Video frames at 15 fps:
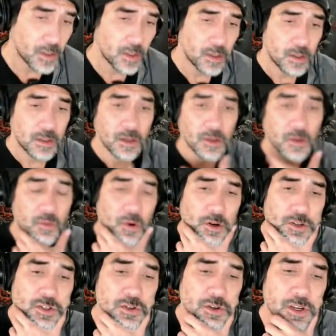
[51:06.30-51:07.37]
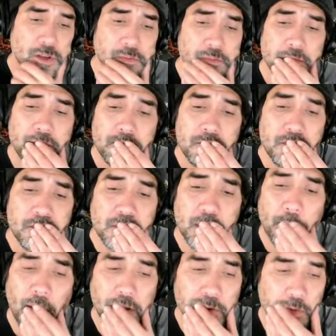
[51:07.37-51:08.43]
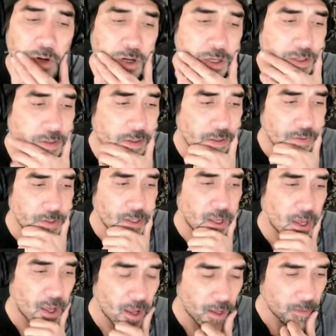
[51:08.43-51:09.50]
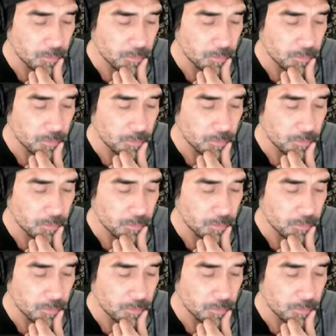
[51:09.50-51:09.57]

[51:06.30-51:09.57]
another work stream, and get back to work. I only got